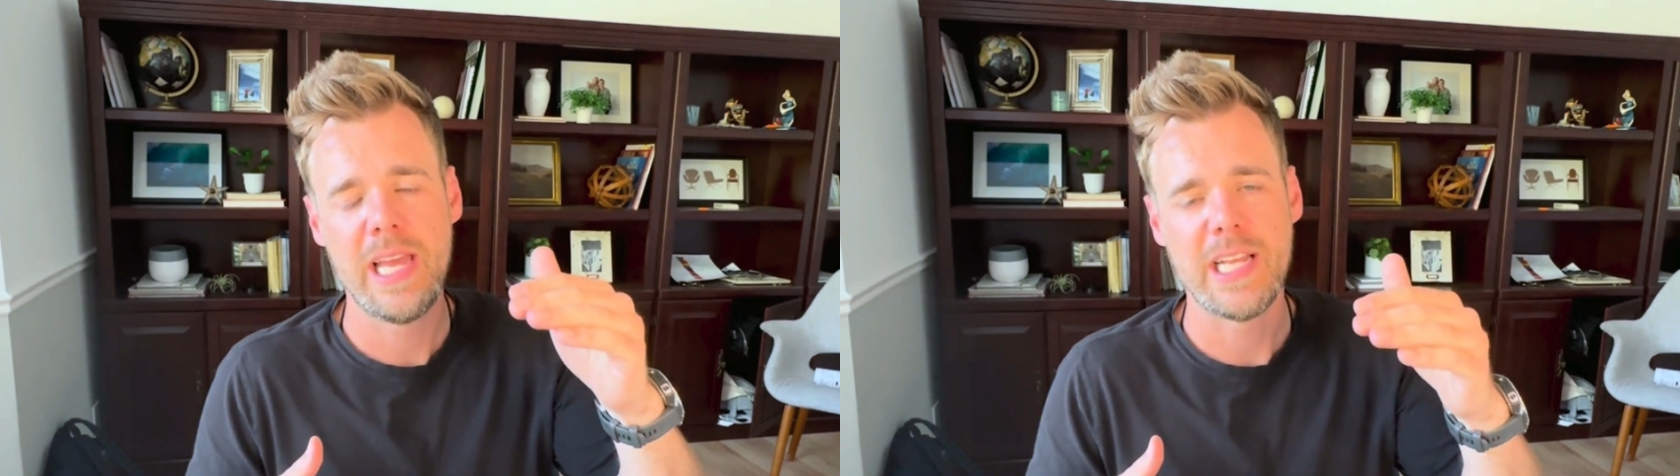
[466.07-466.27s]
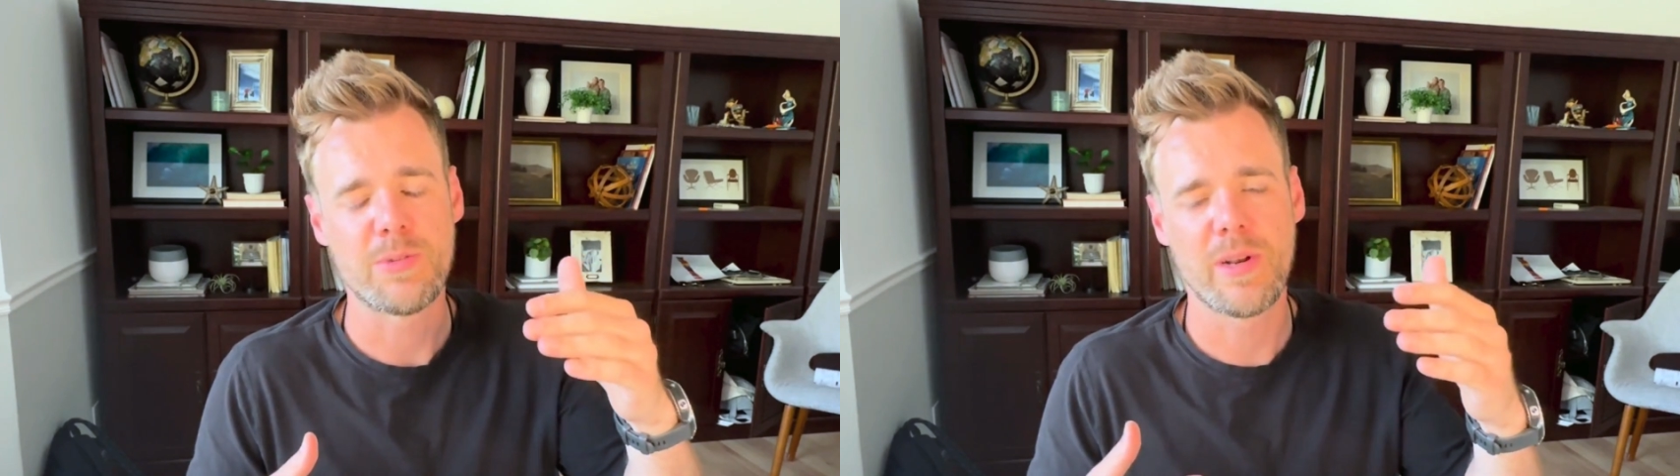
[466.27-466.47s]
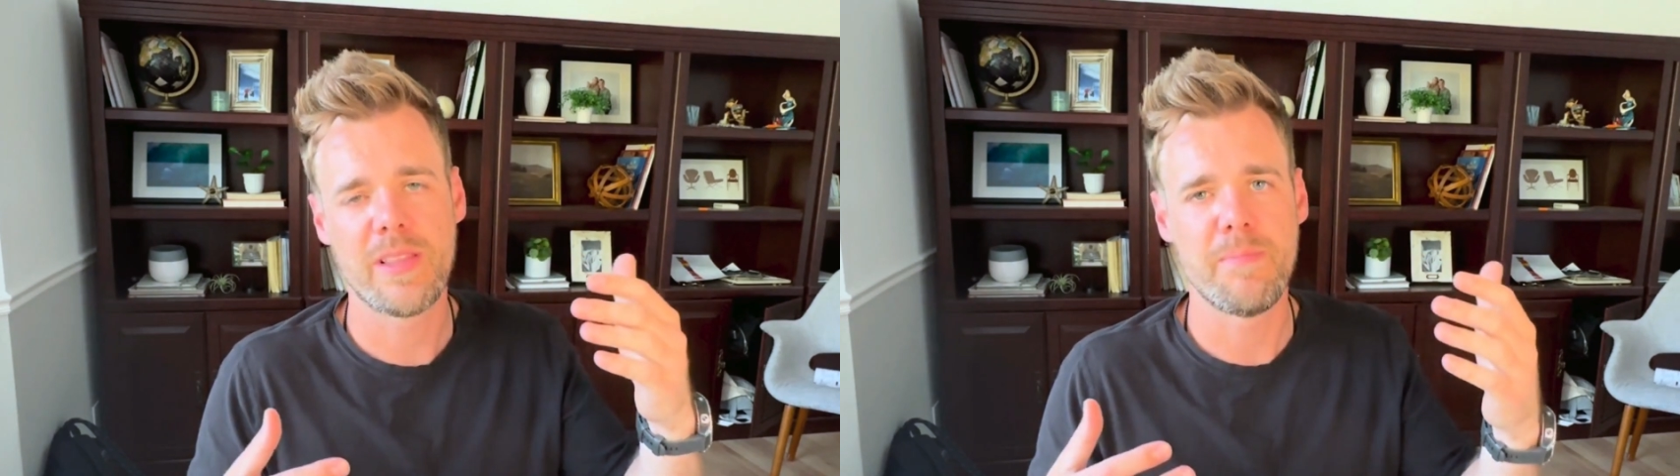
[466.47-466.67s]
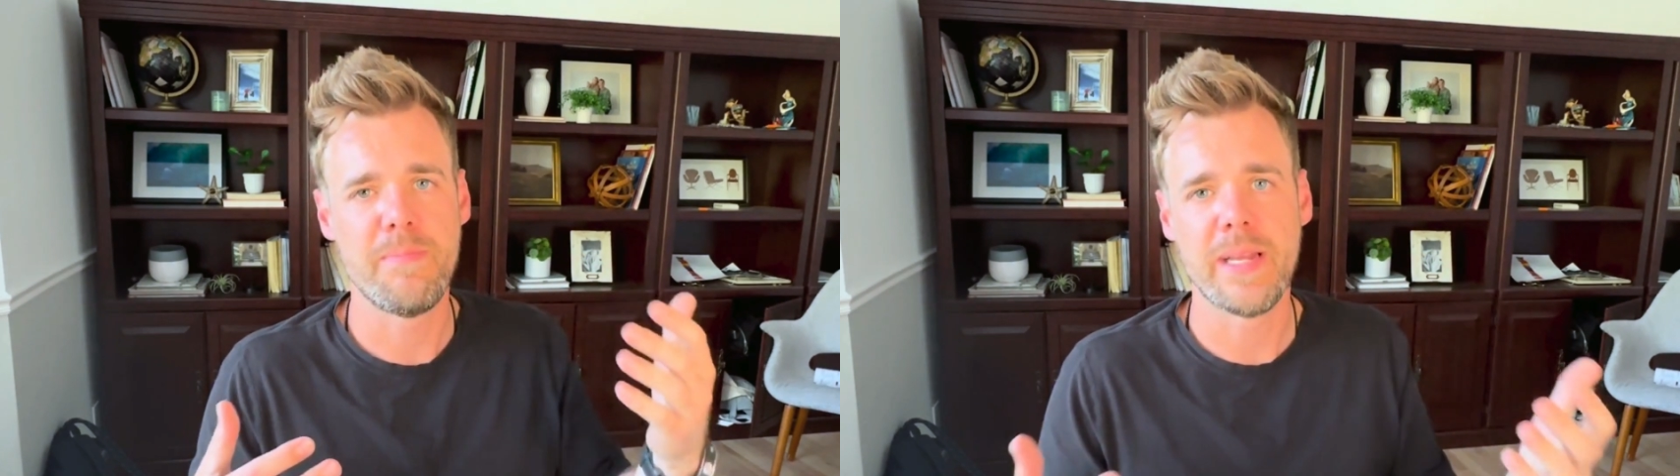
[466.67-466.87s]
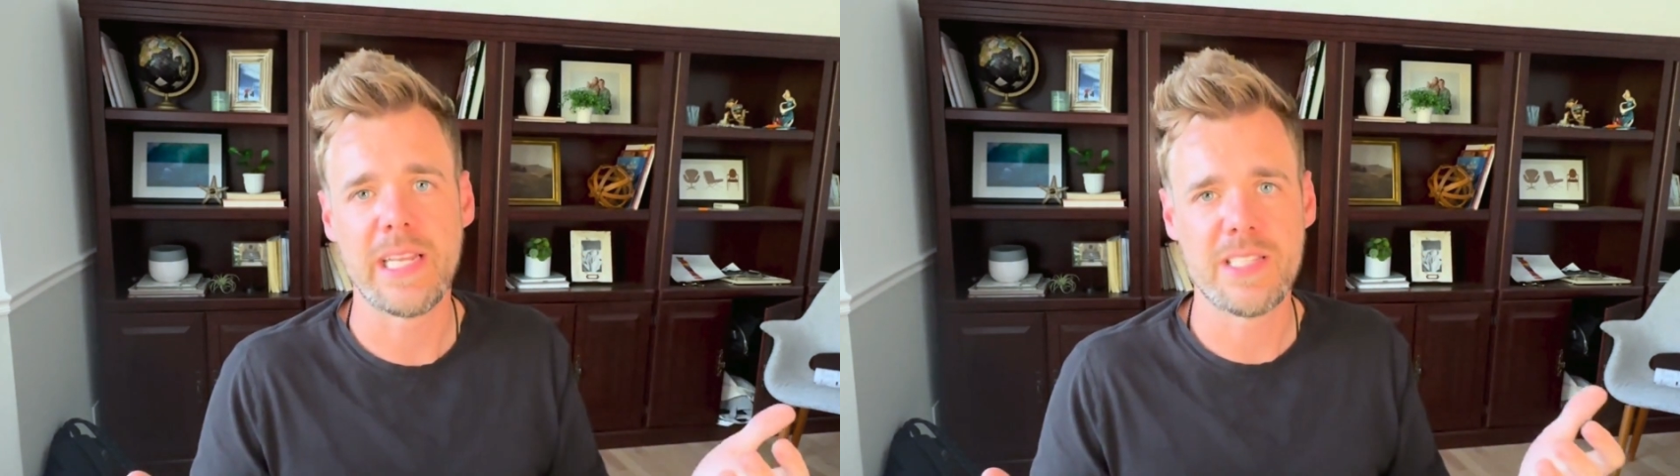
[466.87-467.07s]
is one of the
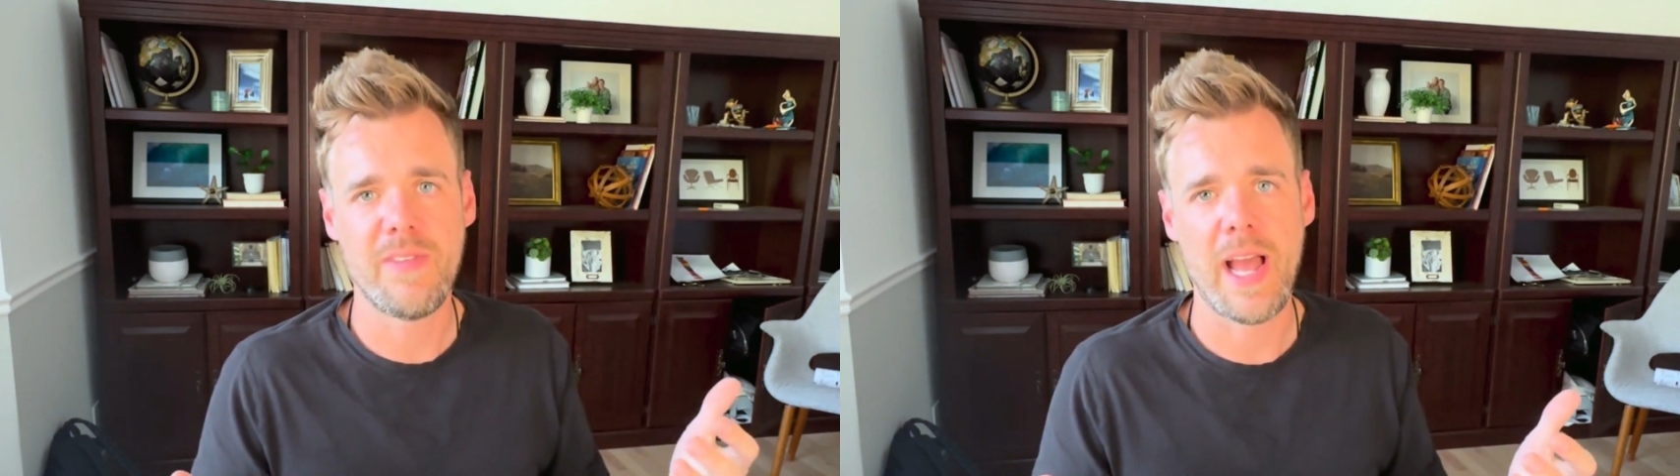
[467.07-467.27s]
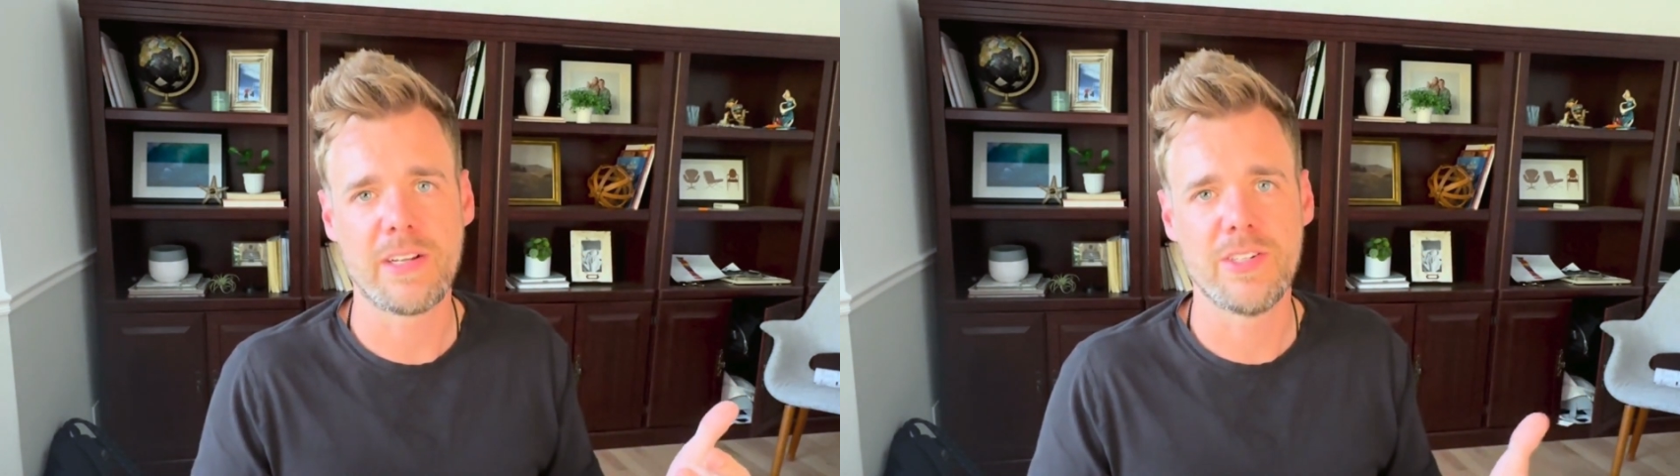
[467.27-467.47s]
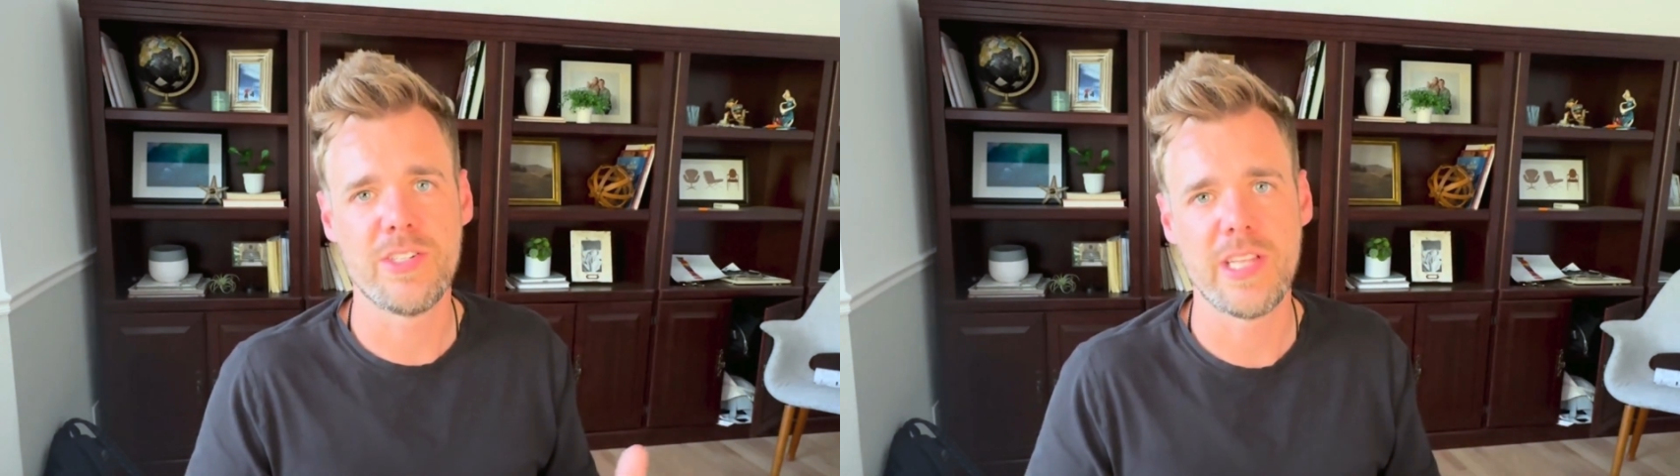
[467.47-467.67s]
biggest factors